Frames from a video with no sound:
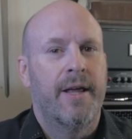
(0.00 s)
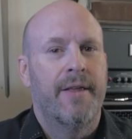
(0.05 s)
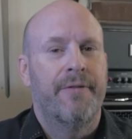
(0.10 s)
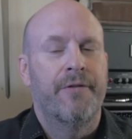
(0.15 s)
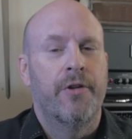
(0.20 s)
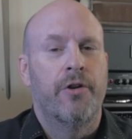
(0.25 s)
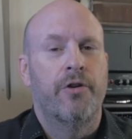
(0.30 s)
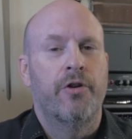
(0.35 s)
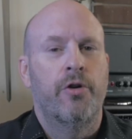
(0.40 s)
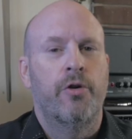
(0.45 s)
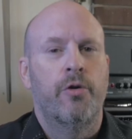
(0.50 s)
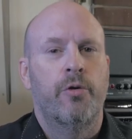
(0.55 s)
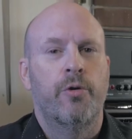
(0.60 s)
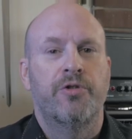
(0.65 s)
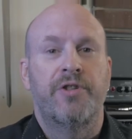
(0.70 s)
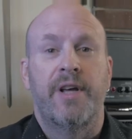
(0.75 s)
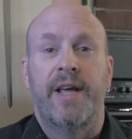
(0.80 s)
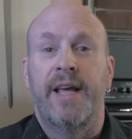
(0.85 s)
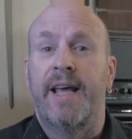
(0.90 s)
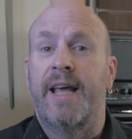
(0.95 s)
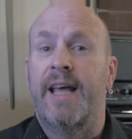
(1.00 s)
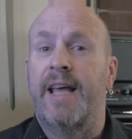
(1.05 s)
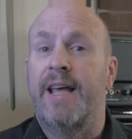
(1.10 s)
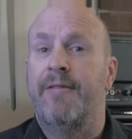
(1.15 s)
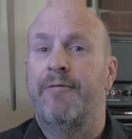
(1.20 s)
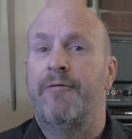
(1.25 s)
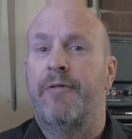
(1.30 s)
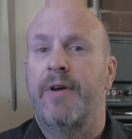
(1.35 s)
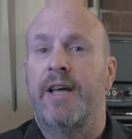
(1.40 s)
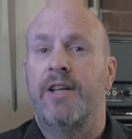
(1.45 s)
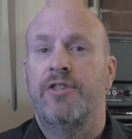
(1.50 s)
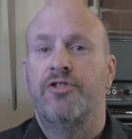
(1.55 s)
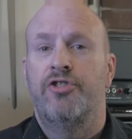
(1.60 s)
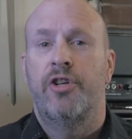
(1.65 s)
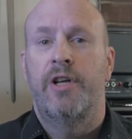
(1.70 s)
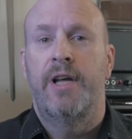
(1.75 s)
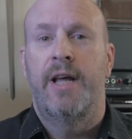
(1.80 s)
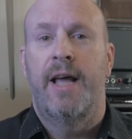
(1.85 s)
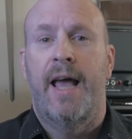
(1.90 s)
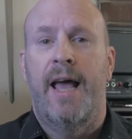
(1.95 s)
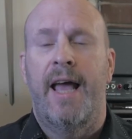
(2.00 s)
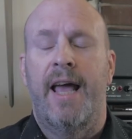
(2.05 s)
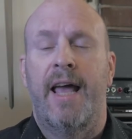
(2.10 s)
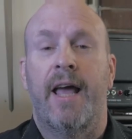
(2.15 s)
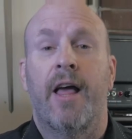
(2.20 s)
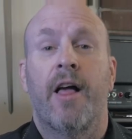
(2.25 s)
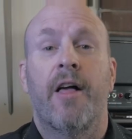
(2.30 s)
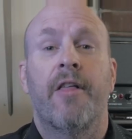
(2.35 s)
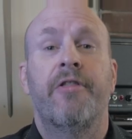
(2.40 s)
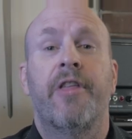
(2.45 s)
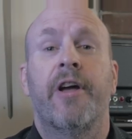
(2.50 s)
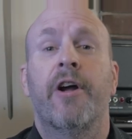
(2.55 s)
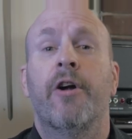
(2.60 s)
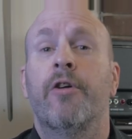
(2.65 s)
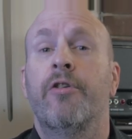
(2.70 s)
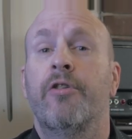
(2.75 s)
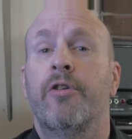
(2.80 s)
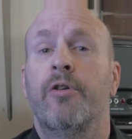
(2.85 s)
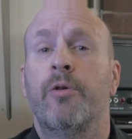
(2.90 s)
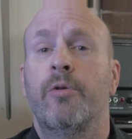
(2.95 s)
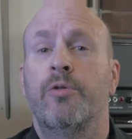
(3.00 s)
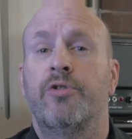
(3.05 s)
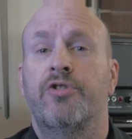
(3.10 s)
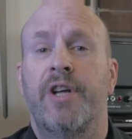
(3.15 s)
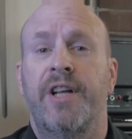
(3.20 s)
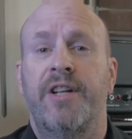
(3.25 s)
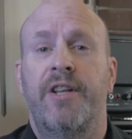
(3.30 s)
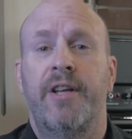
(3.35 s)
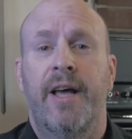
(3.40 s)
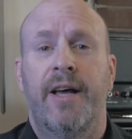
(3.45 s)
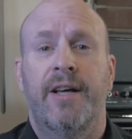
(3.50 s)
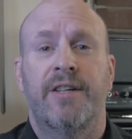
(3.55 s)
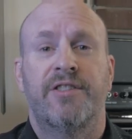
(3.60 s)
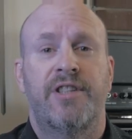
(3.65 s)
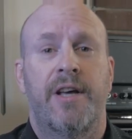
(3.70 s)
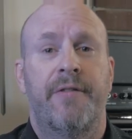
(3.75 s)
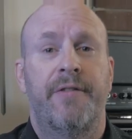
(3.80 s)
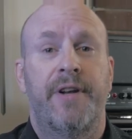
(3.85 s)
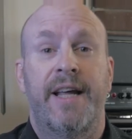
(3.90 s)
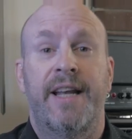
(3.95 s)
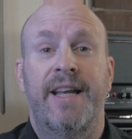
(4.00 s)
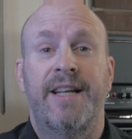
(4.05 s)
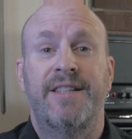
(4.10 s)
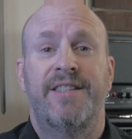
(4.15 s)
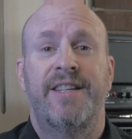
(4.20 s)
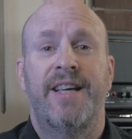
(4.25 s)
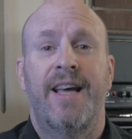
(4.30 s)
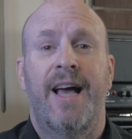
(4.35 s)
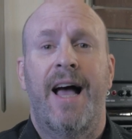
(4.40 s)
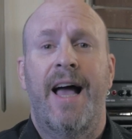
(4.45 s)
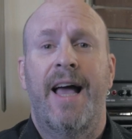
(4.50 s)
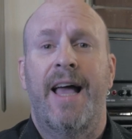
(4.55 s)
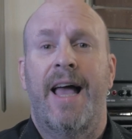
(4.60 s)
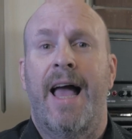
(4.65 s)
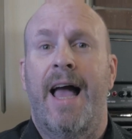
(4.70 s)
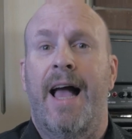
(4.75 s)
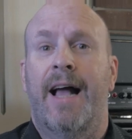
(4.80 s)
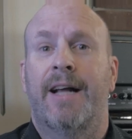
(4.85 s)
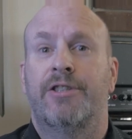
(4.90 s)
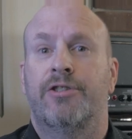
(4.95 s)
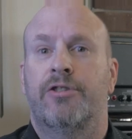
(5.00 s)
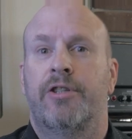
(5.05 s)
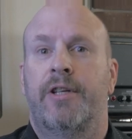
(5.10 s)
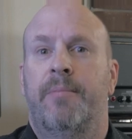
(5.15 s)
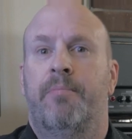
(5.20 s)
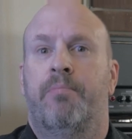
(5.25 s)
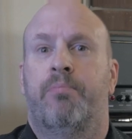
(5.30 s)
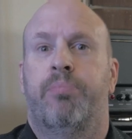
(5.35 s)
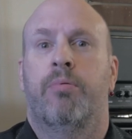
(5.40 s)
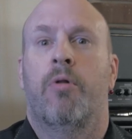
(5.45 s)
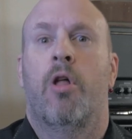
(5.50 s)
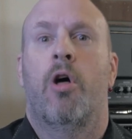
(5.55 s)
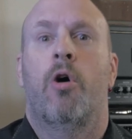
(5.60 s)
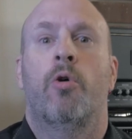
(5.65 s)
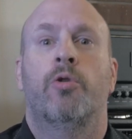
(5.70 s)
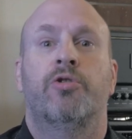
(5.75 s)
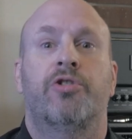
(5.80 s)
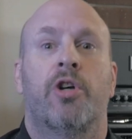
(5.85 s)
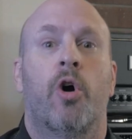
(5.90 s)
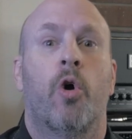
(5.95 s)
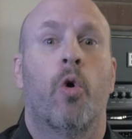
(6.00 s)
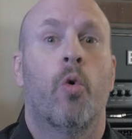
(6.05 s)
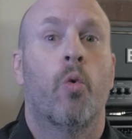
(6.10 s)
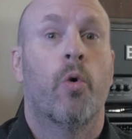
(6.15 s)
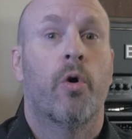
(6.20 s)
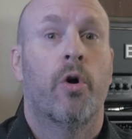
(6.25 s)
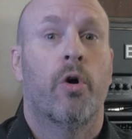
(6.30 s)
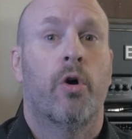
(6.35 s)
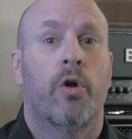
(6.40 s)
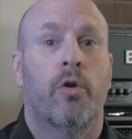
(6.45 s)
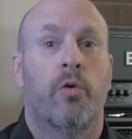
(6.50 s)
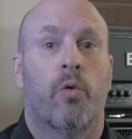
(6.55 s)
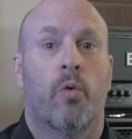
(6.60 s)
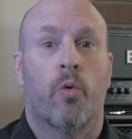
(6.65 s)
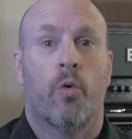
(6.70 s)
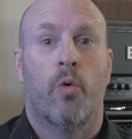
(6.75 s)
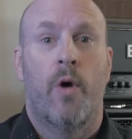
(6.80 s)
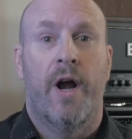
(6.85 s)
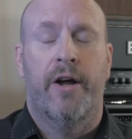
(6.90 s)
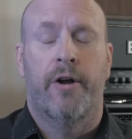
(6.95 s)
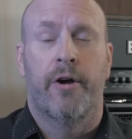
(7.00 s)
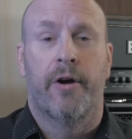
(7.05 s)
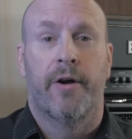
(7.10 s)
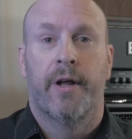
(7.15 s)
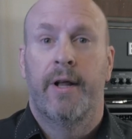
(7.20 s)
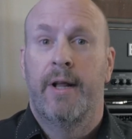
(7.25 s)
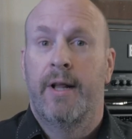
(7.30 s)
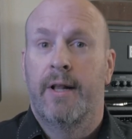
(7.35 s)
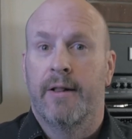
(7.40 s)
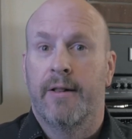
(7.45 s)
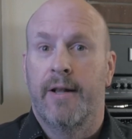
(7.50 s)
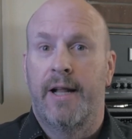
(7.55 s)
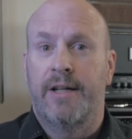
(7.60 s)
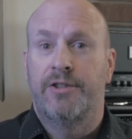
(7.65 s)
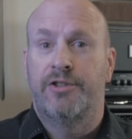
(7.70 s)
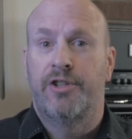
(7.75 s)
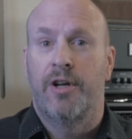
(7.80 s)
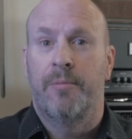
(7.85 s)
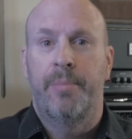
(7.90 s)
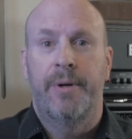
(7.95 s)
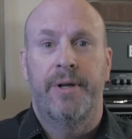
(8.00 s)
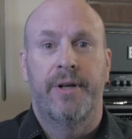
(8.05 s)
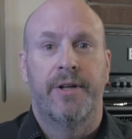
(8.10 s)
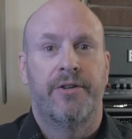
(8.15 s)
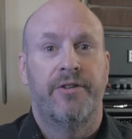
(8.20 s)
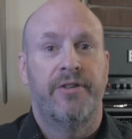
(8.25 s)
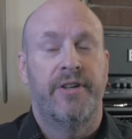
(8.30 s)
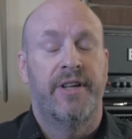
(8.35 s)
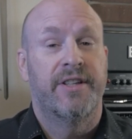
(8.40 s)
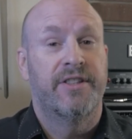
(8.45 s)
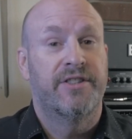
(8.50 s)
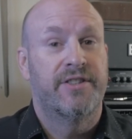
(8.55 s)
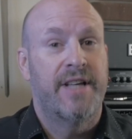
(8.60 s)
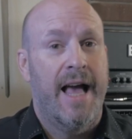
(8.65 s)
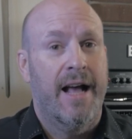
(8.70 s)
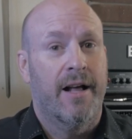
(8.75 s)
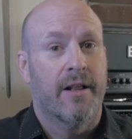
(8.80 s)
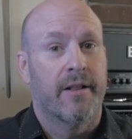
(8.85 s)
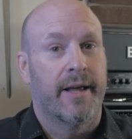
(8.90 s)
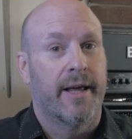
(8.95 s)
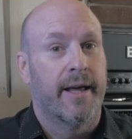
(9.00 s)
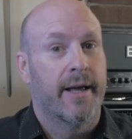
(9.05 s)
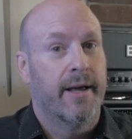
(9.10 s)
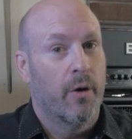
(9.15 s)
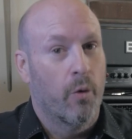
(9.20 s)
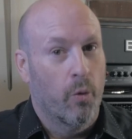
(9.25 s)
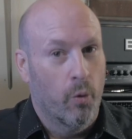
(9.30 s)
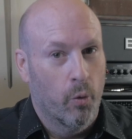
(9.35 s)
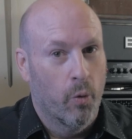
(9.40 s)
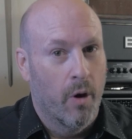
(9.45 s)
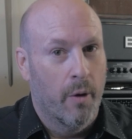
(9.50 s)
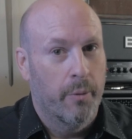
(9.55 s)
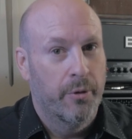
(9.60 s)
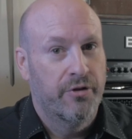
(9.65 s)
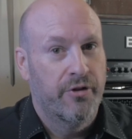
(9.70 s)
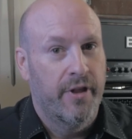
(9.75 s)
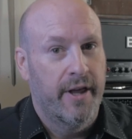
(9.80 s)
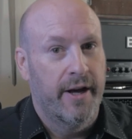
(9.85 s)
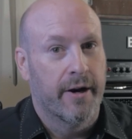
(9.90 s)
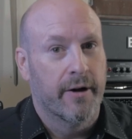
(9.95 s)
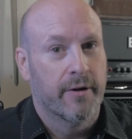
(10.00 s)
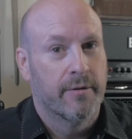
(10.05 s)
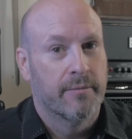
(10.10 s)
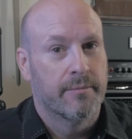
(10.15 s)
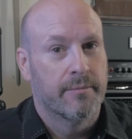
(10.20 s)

in the news, EVGA, their new GTX 780 Ti actually blows a world record. Let's jump in and see exactly what was there.